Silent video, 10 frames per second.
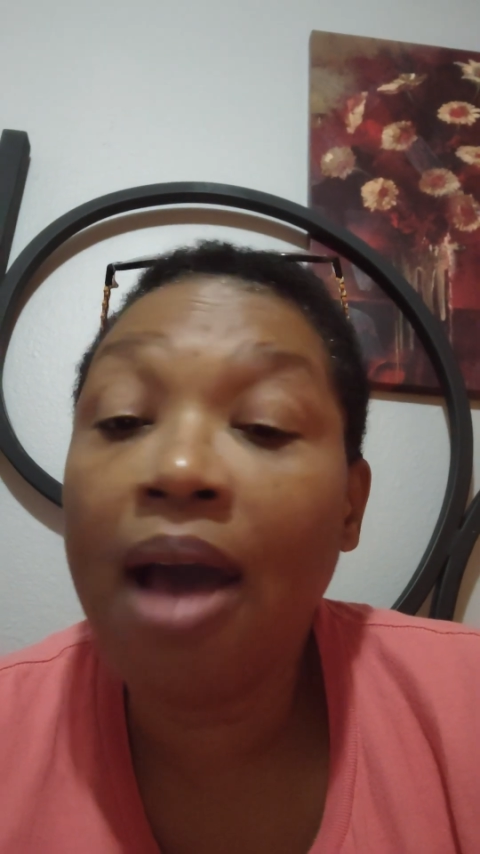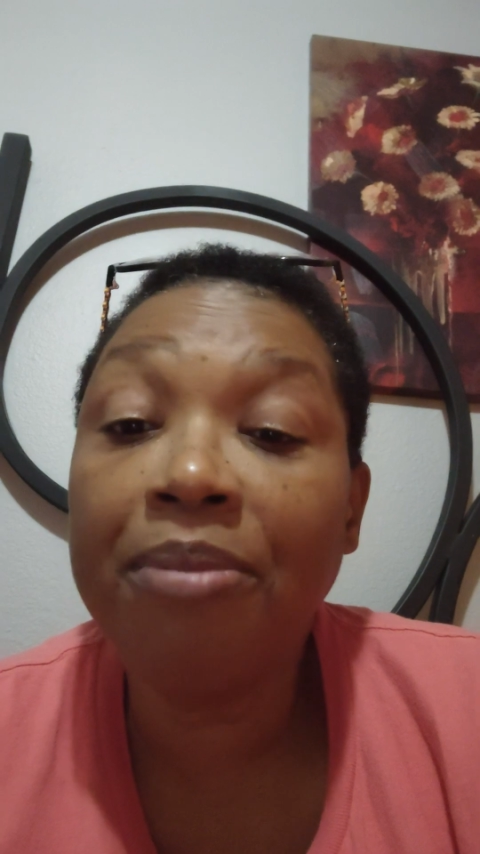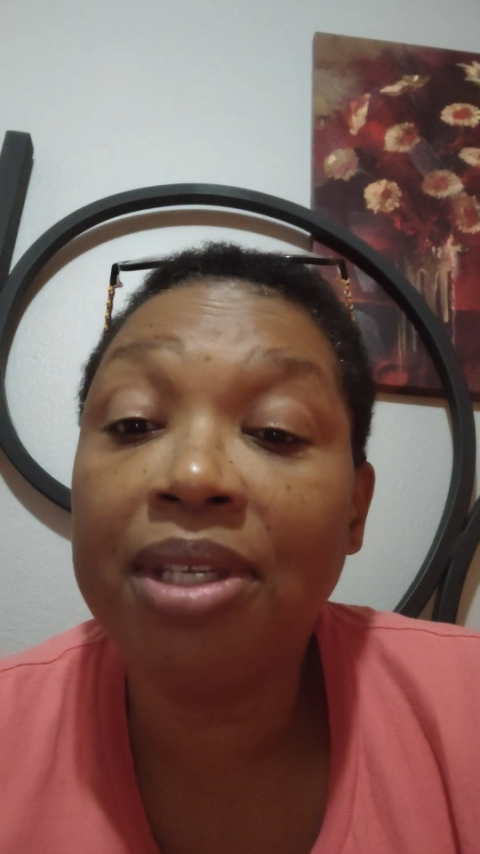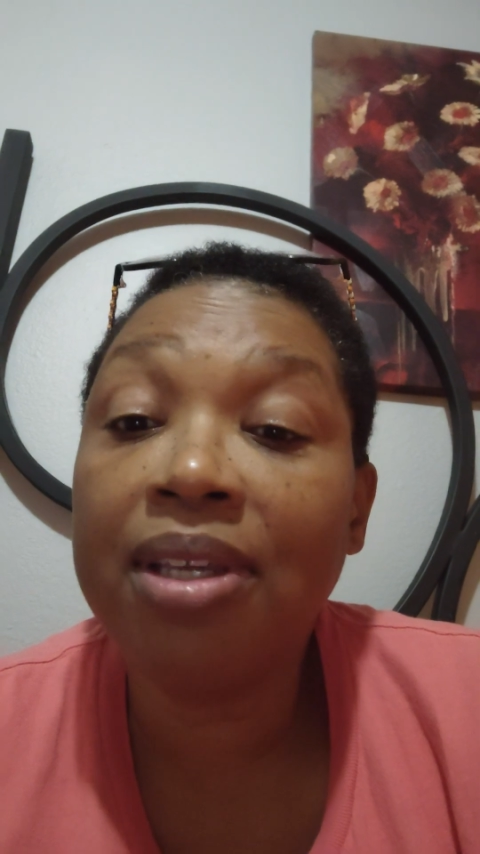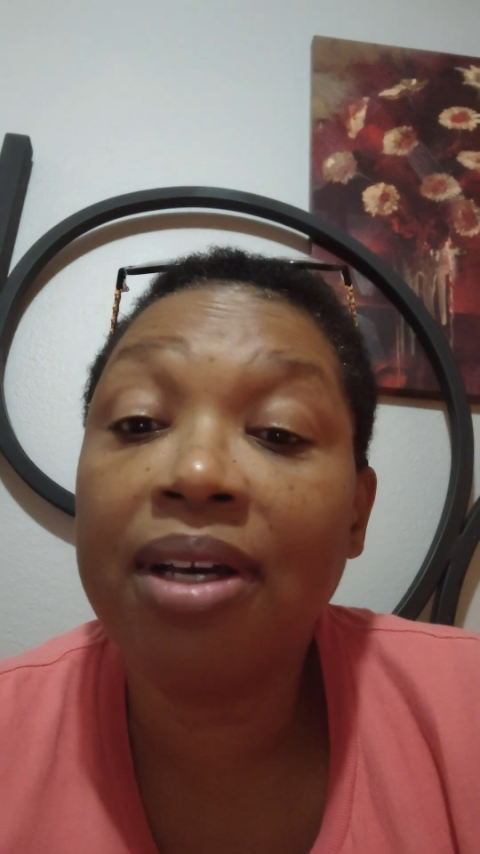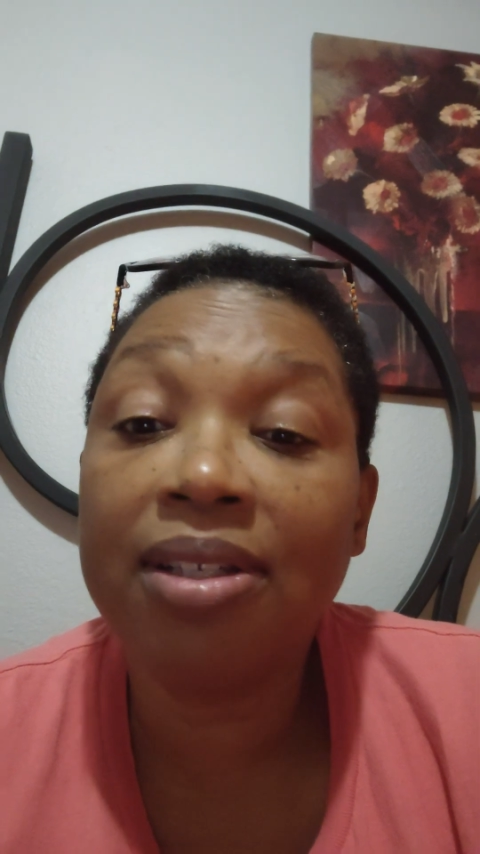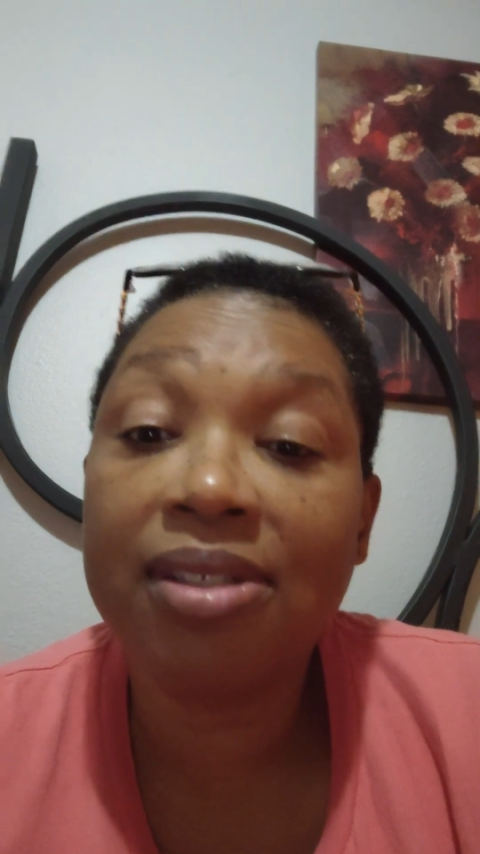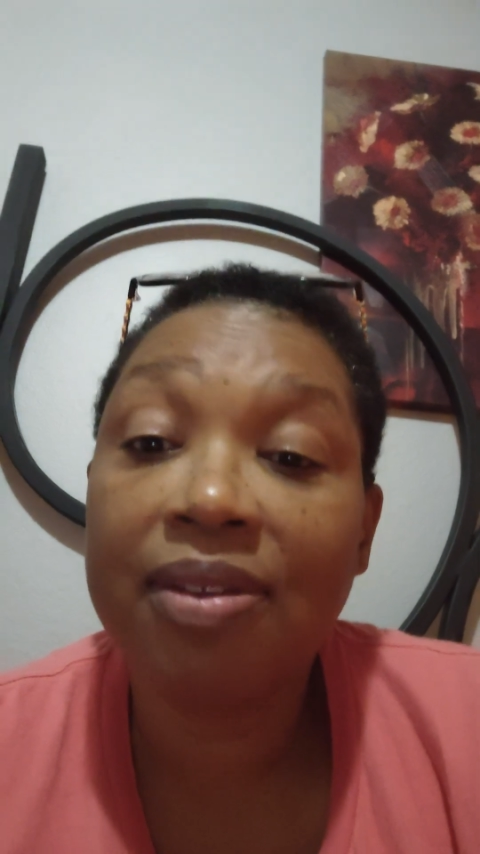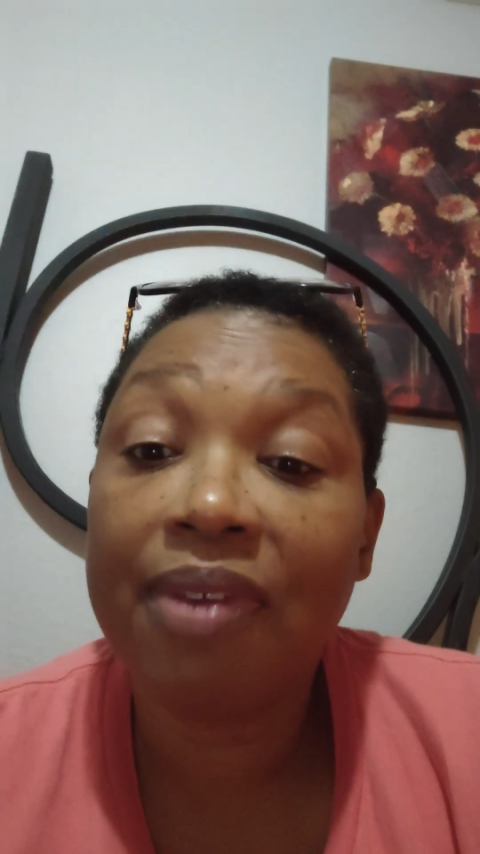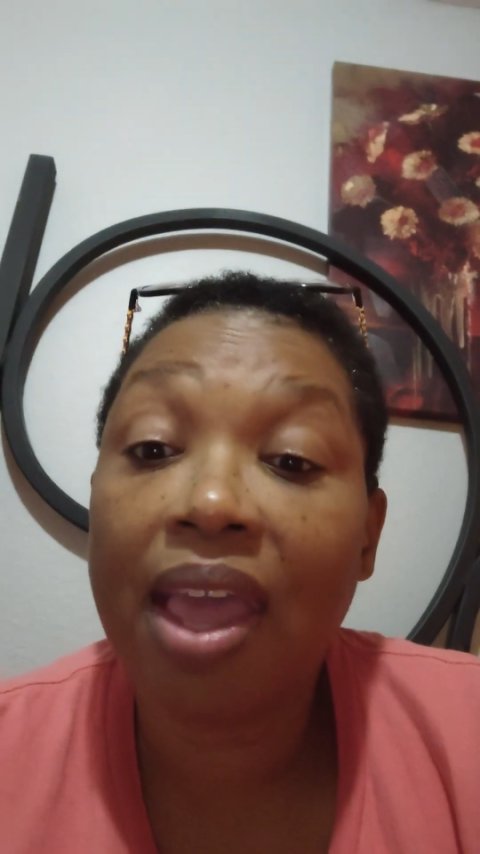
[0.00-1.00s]
I'm the
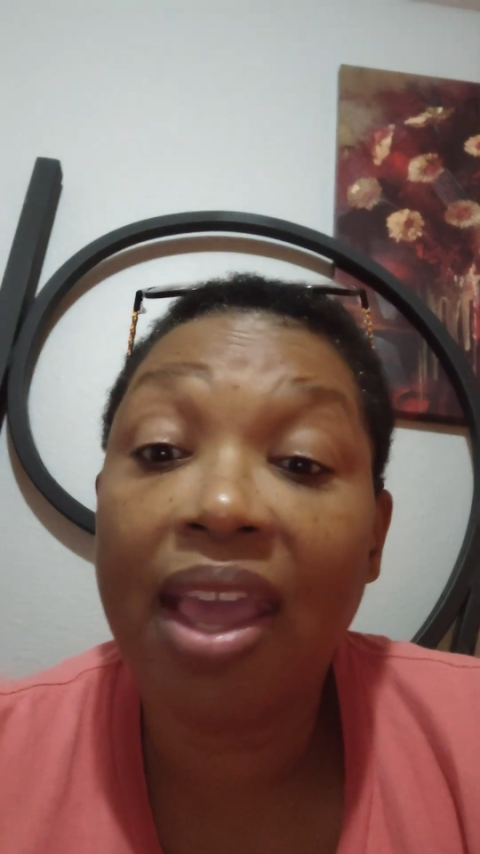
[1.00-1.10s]
youngest of